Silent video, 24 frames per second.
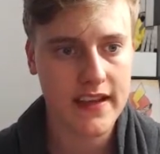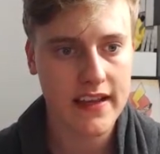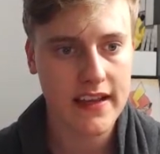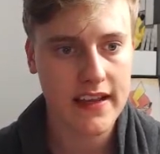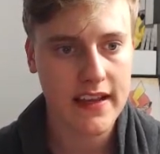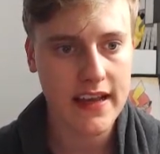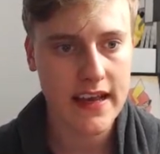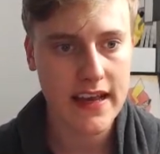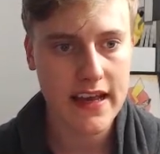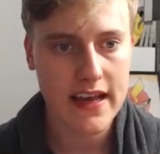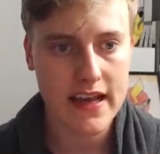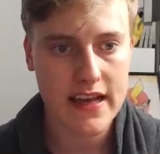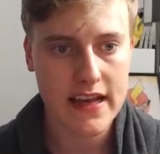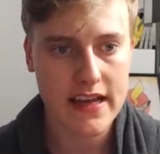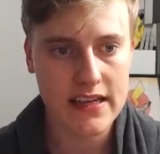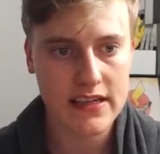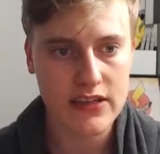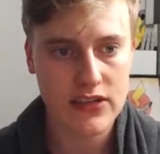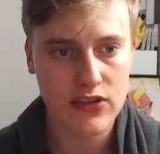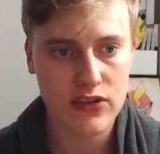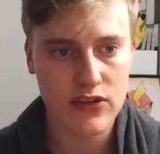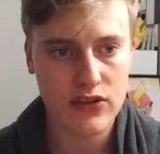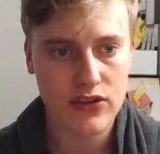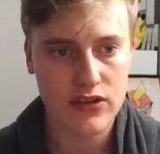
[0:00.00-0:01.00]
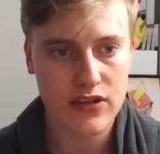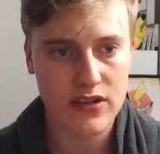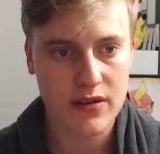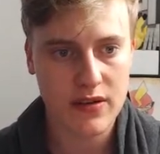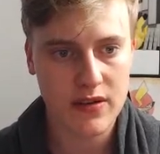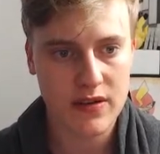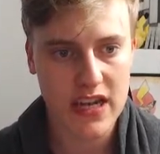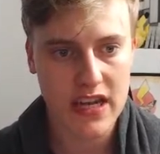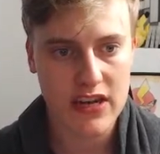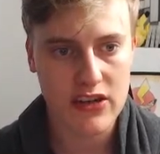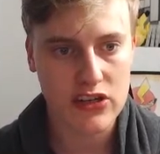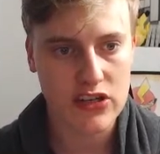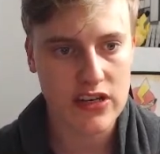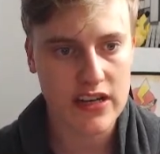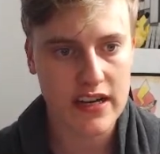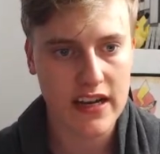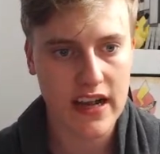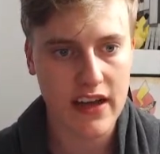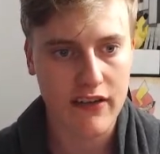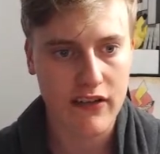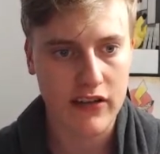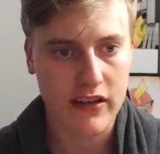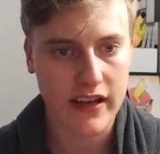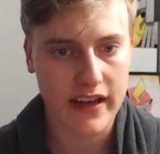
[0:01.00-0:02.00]
is you just essentially
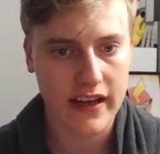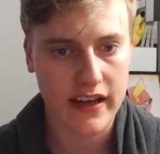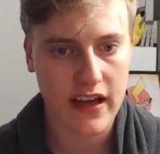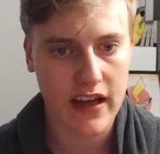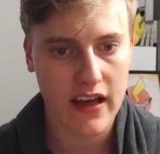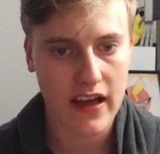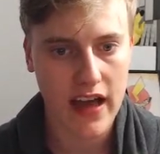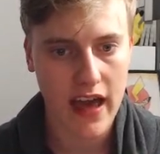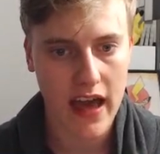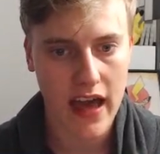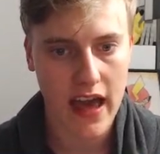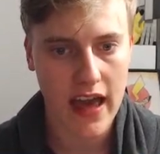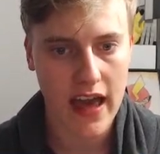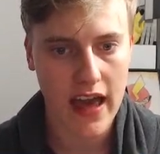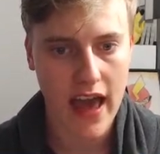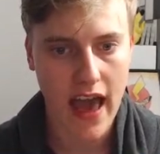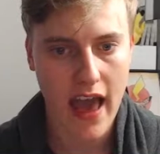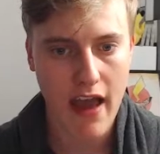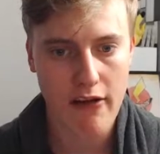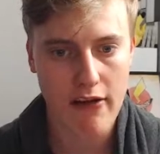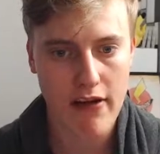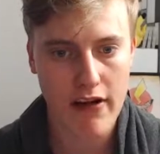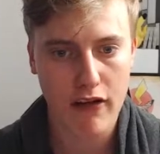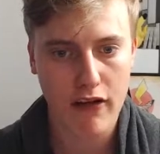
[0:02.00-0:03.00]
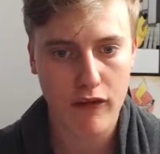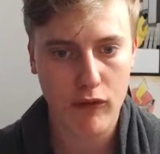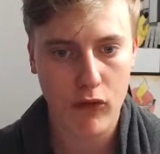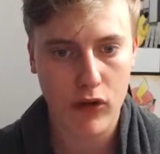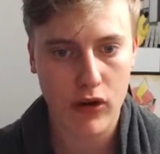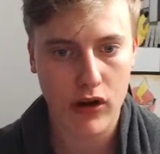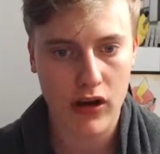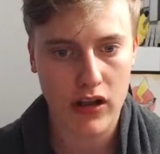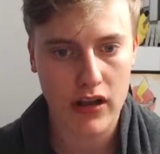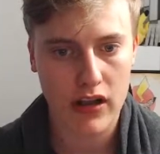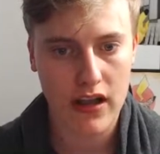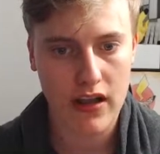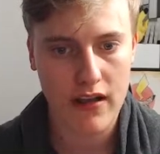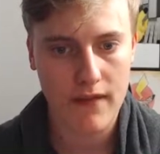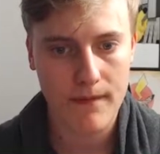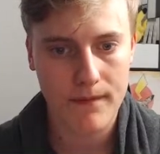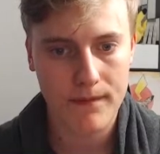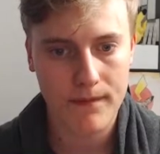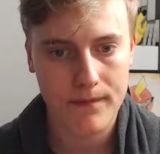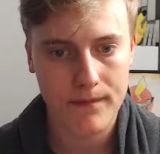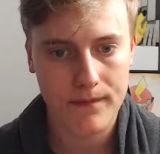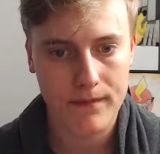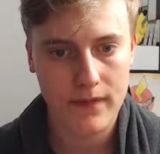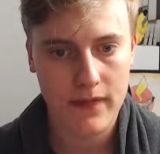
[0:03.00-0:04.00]
left click a area of one color
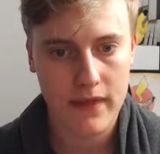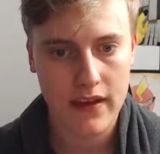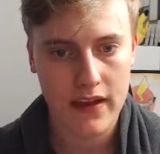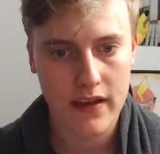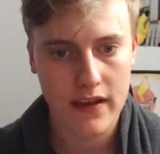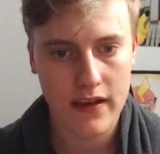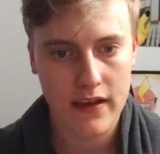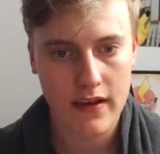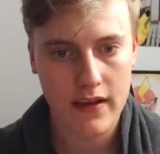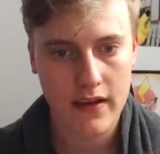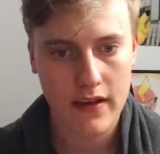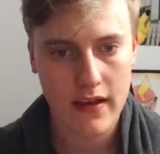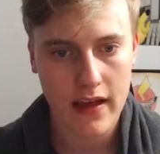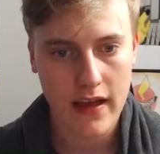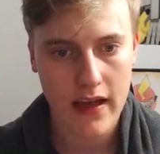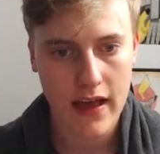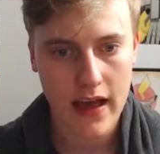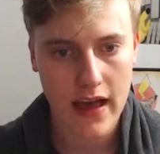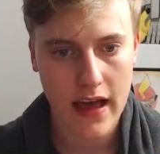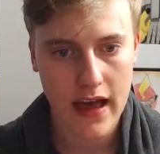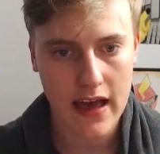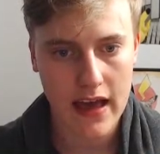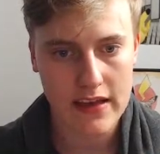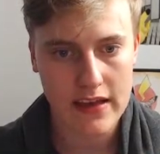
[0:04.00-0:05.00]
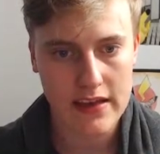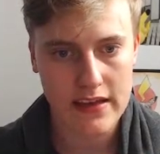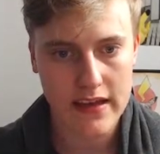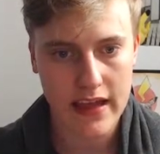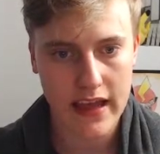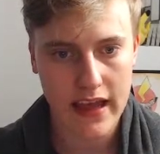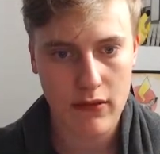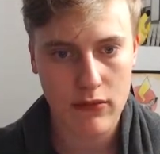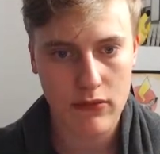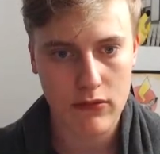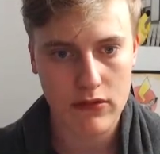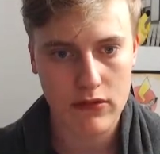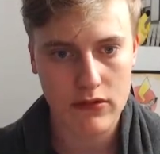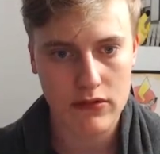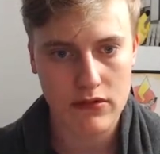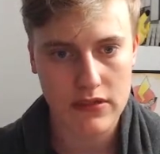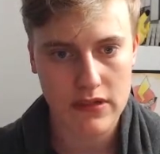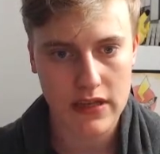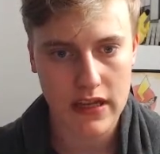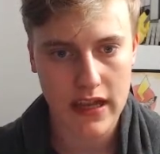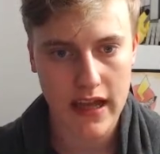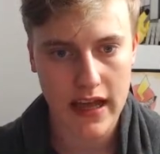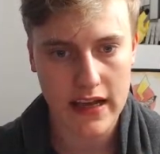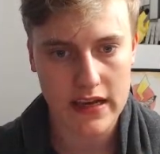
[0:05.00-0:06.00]
and it will
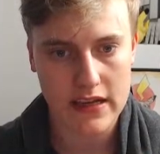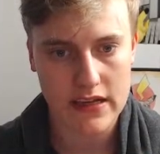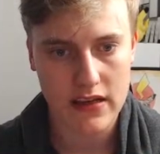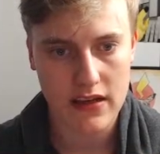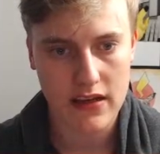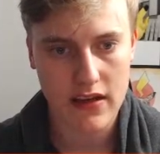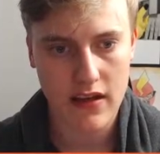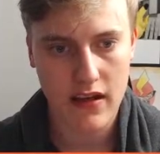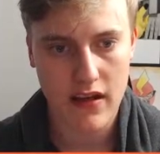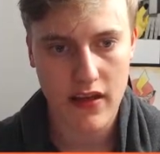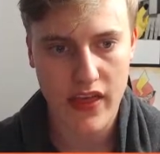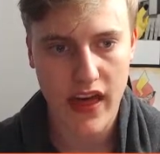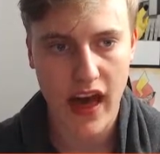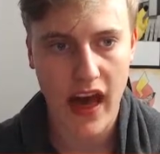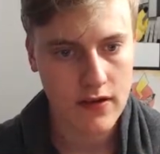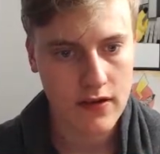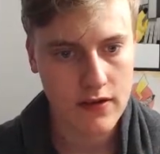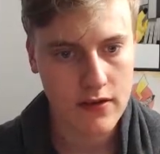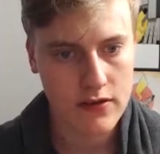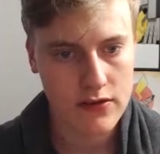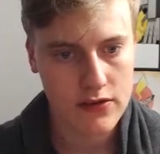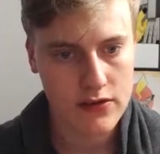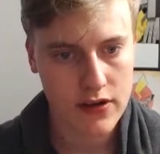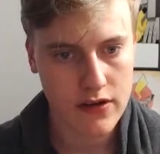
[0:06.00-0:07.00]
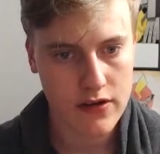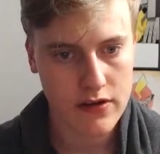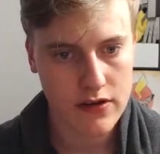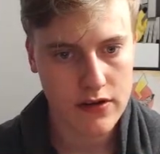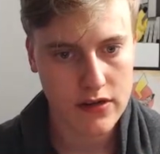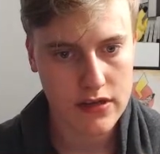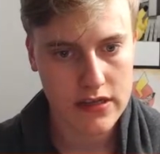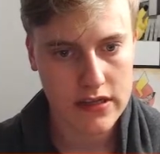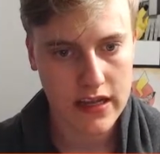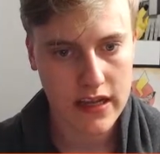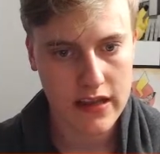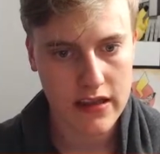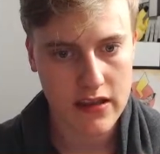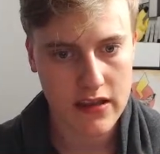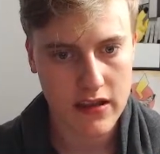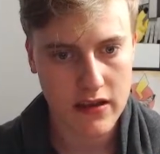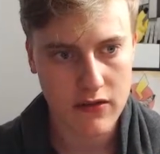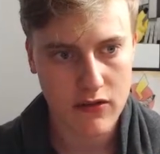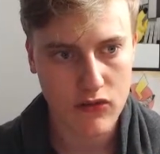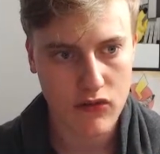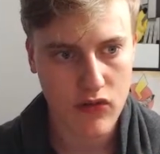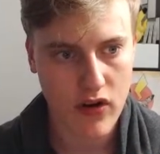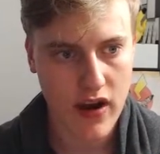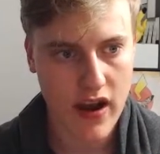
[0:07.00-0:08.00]
select that. So you just select the
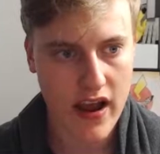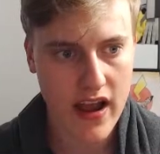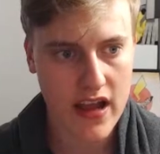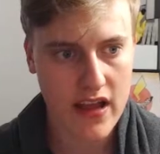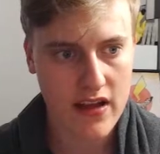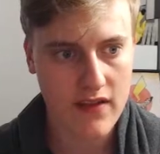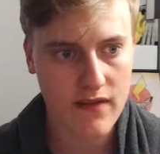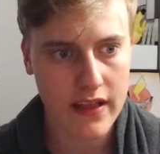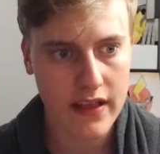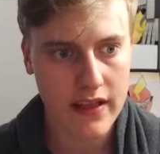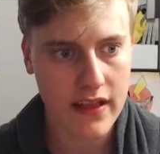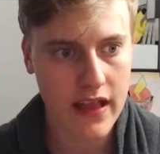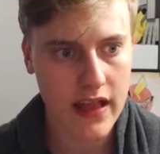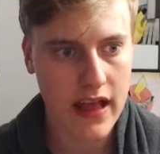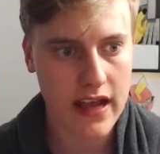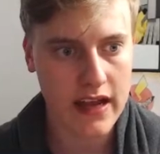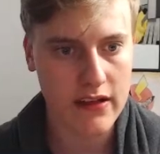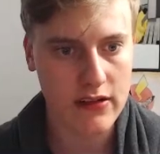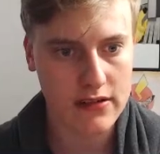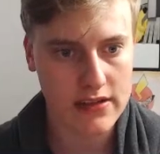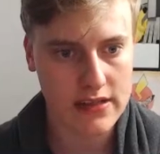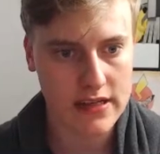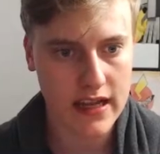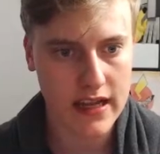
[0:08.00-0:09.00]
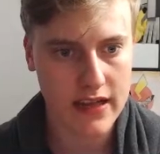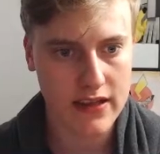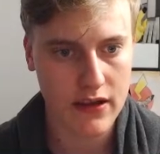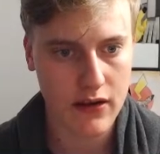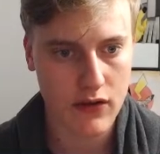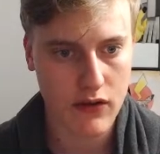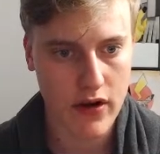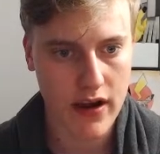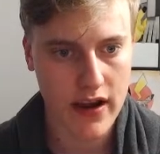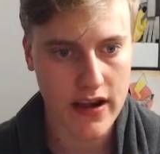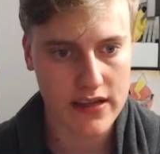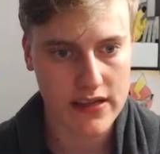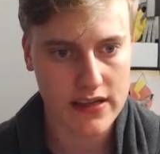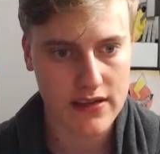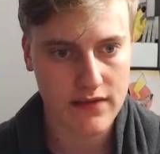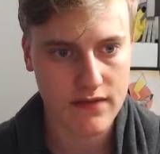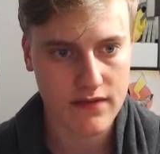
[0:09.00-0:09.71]
grey and it will select the greys.